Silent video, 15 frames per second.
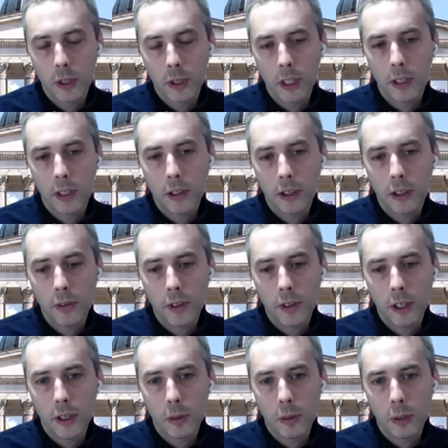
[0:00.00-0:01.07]
within our
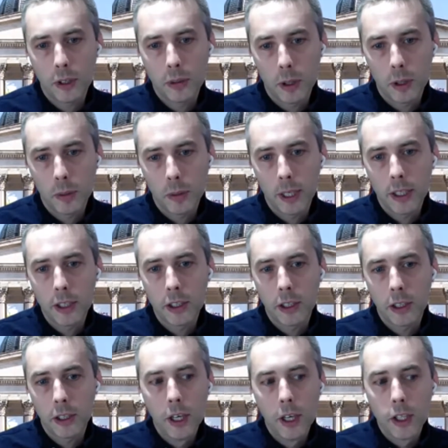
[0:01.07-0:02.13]
within our prison
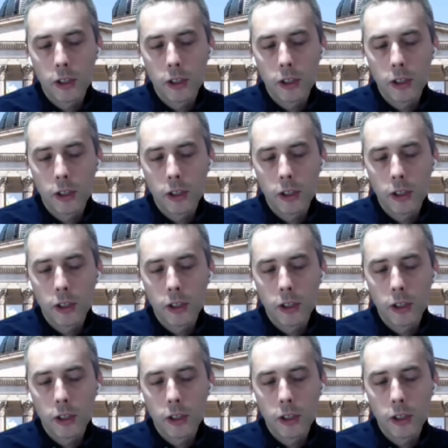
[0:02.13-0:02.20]
population.